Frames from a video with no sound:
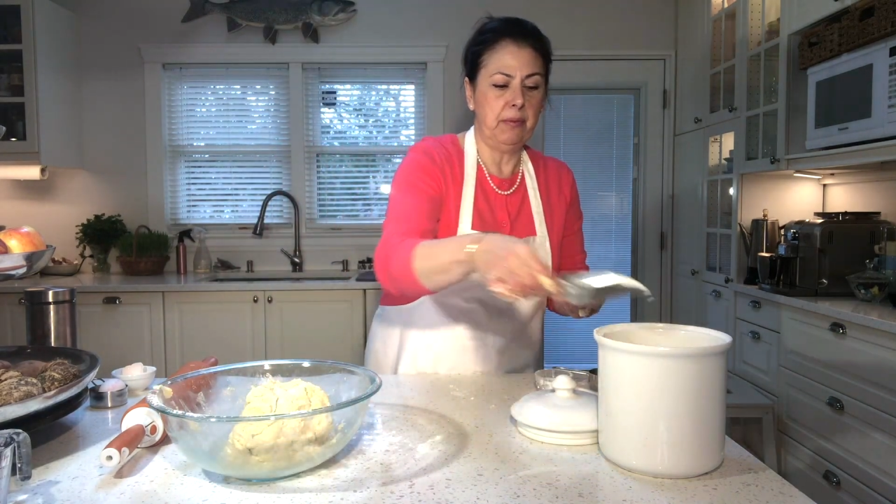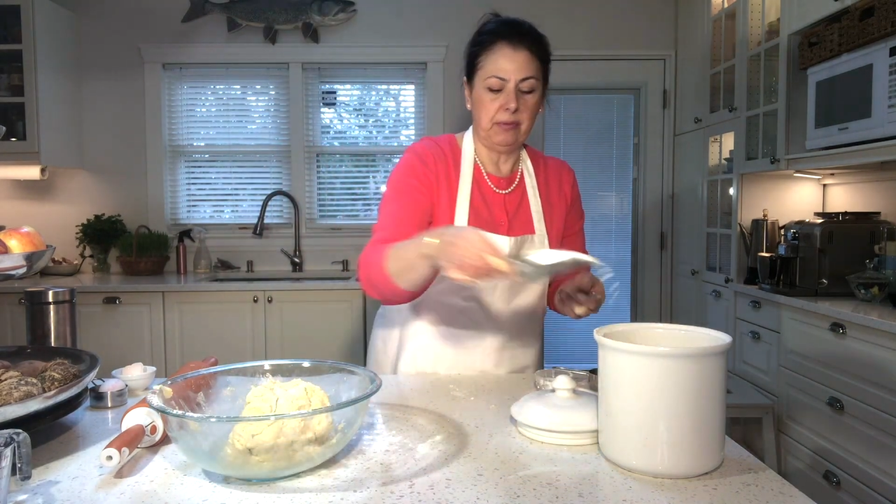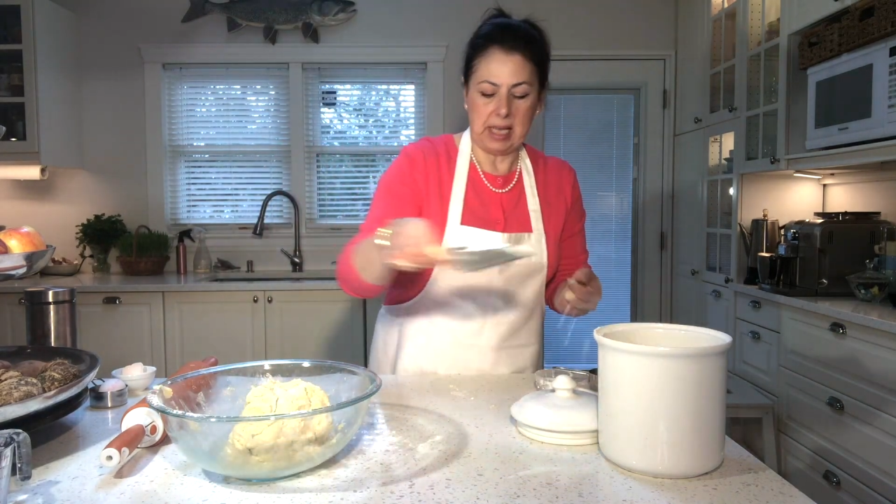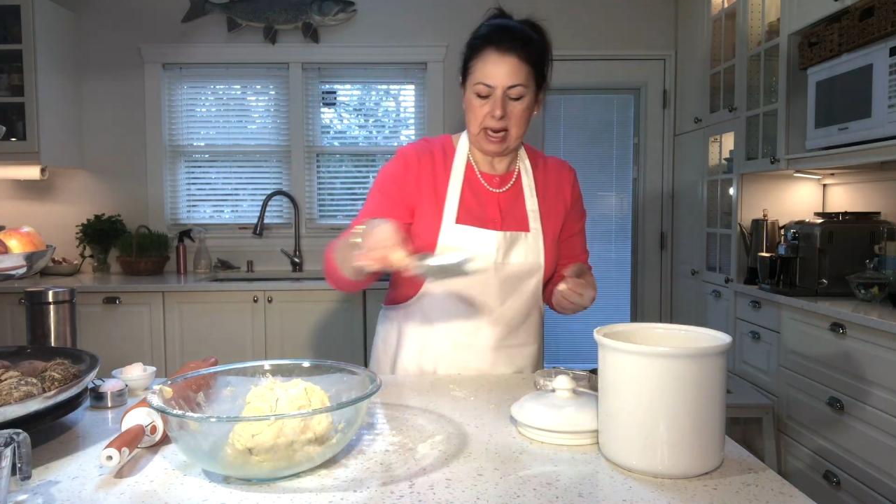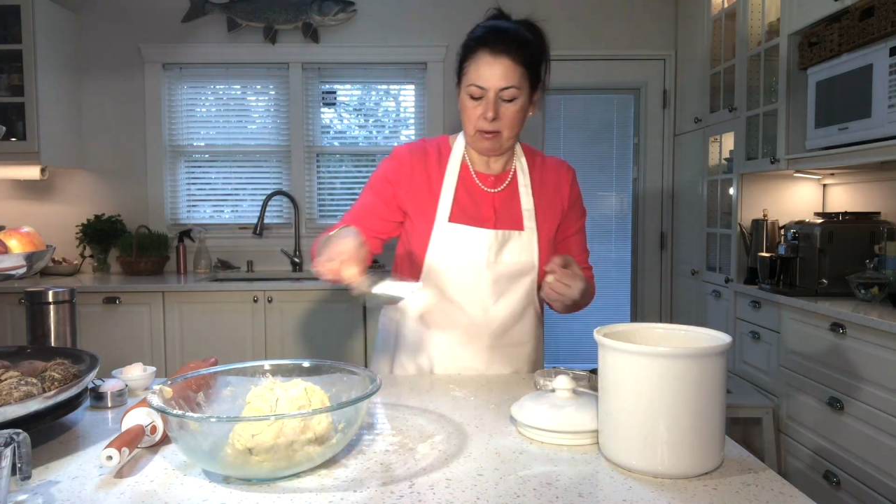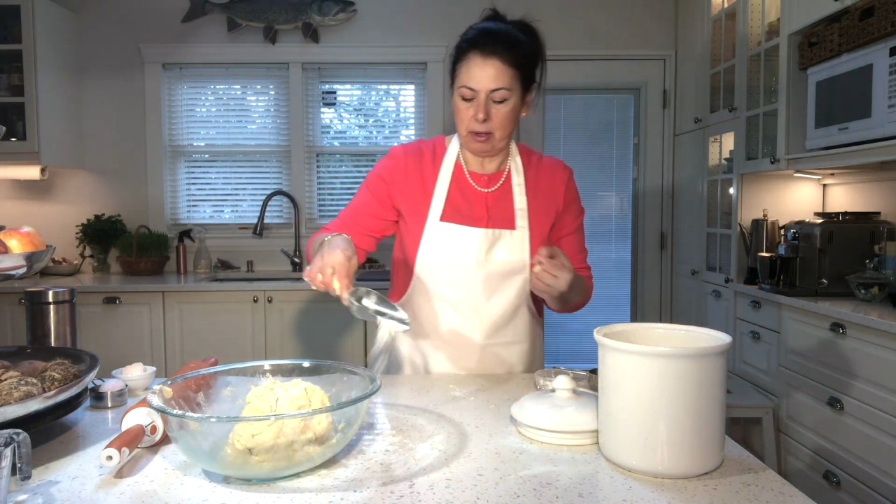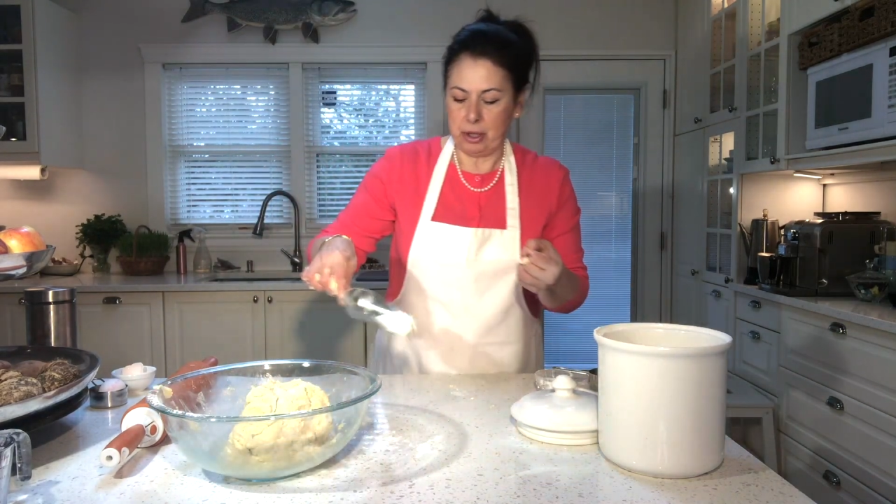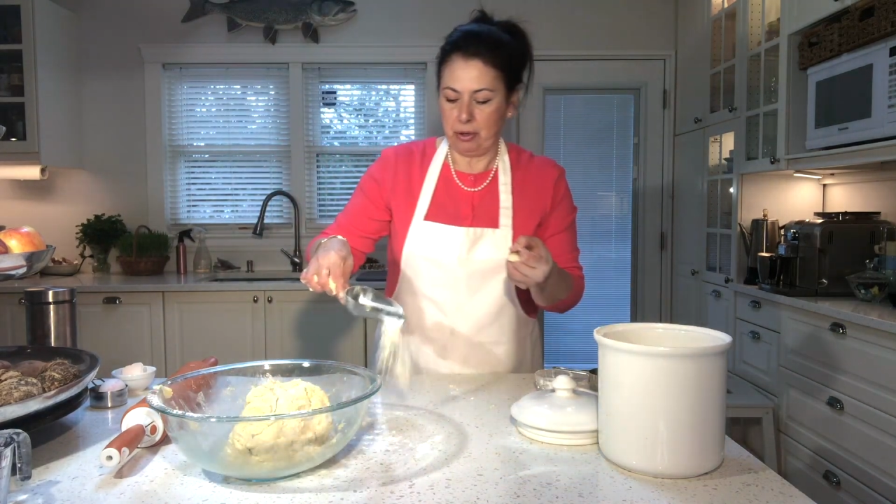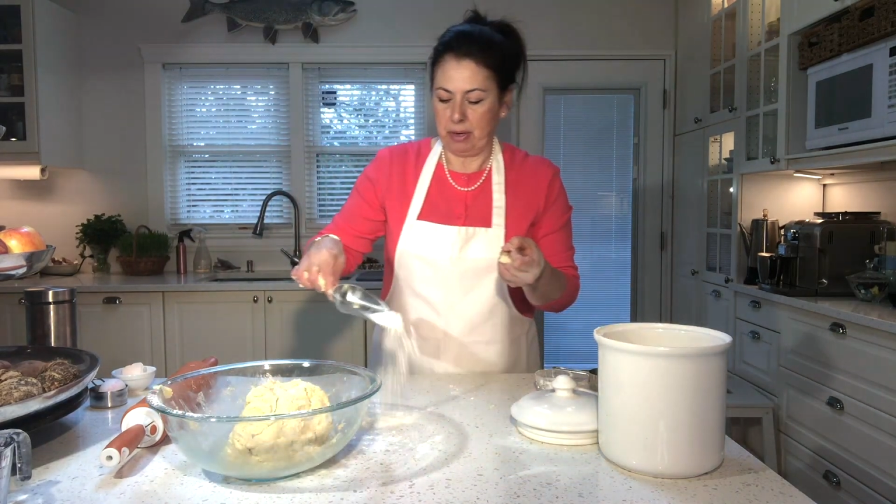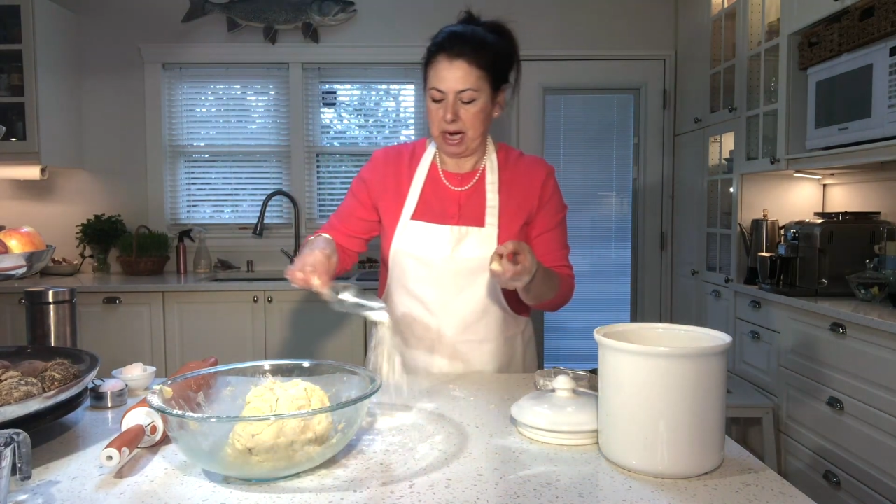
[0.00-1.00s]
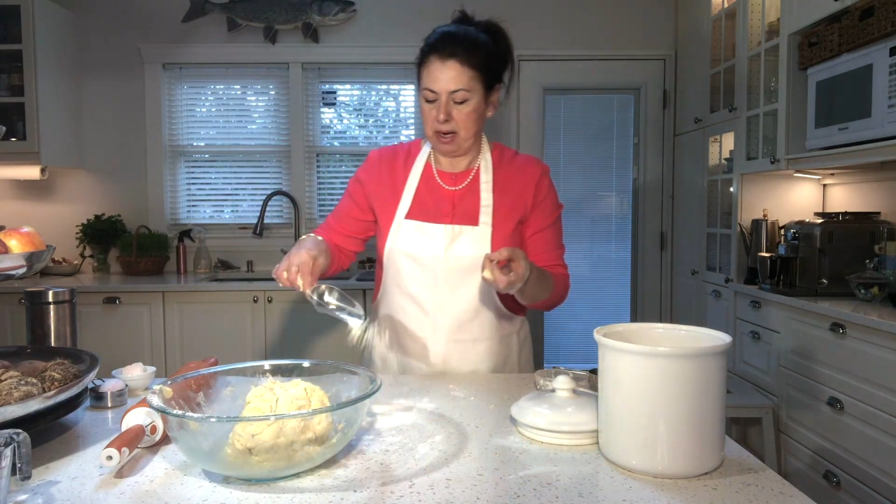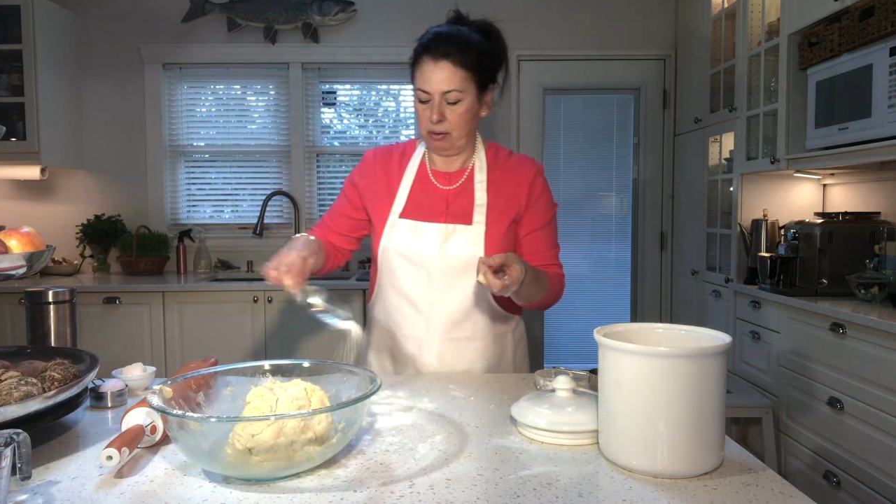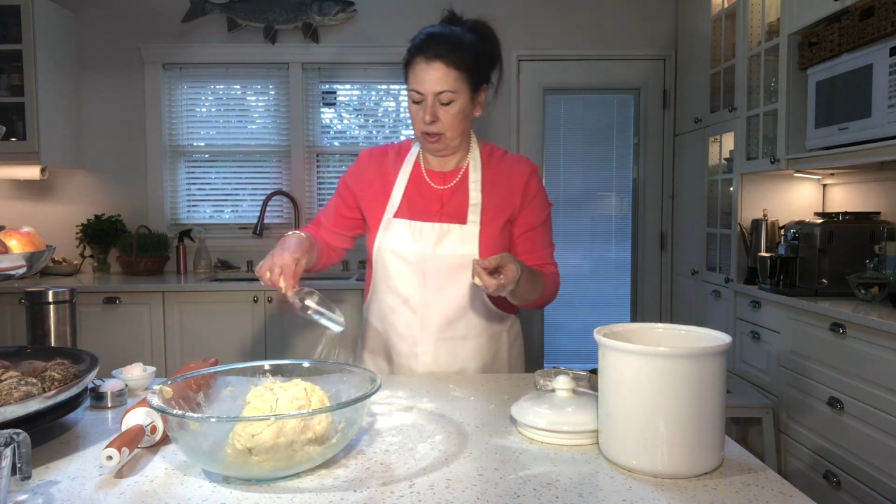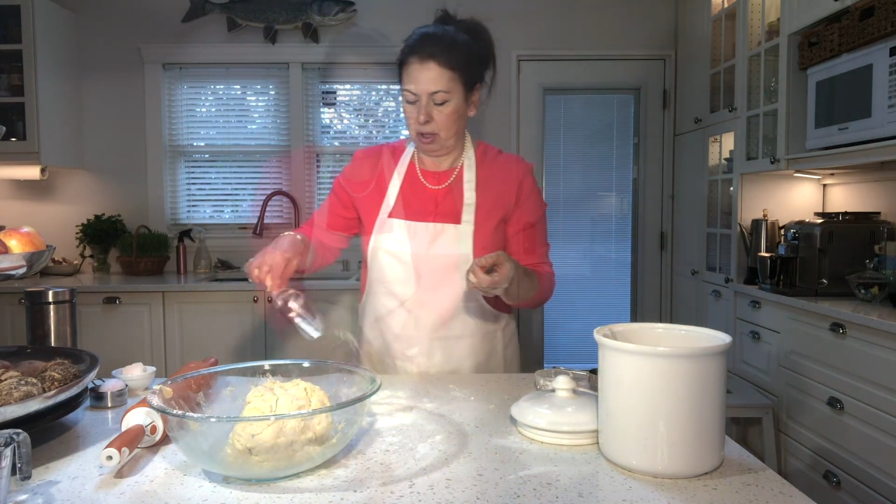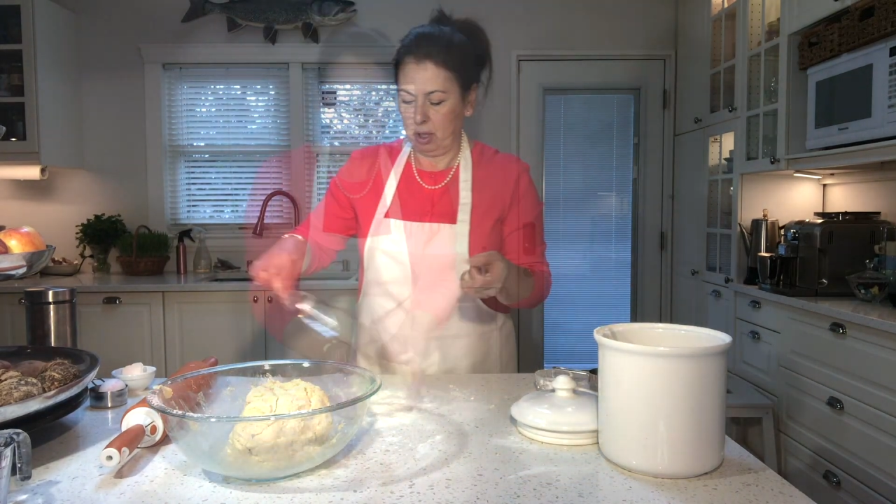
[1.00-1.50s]
flour to your
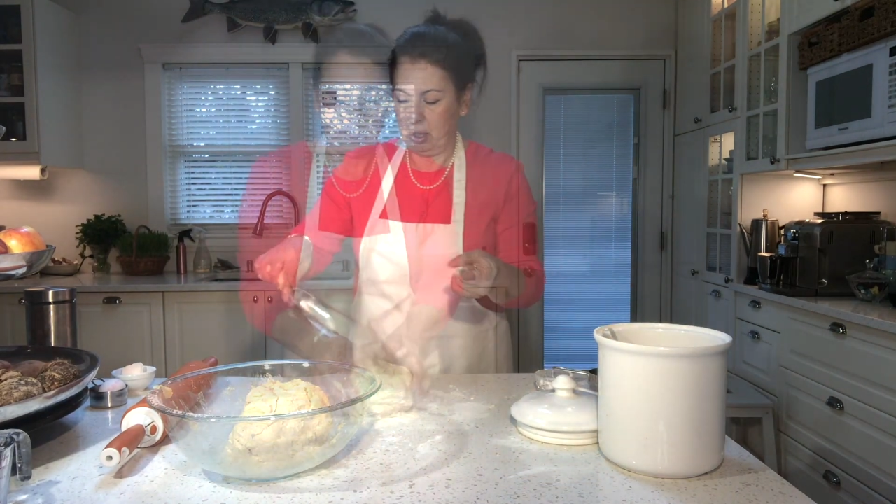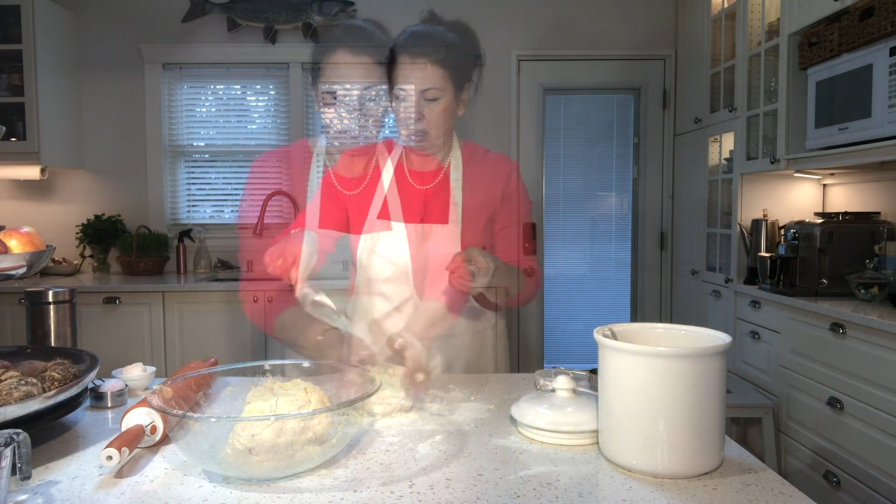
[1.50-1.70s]
counter.